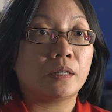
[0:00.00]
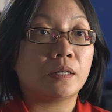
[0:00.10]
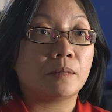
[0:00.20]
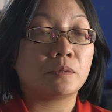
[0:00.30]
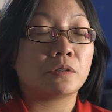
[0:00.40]

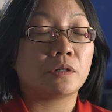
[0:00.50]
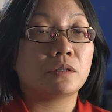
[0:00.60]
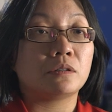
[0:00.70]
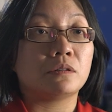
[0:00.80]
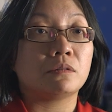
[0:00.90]
and I'm
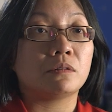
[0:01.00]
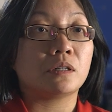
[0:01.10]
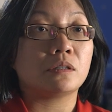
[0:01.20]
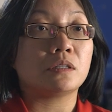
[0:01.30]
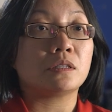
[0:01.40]
trying to
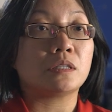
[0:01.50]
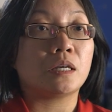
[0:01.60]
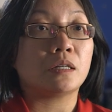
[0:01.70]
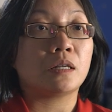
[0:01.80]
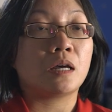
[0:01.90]

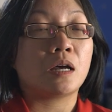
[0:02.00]
understand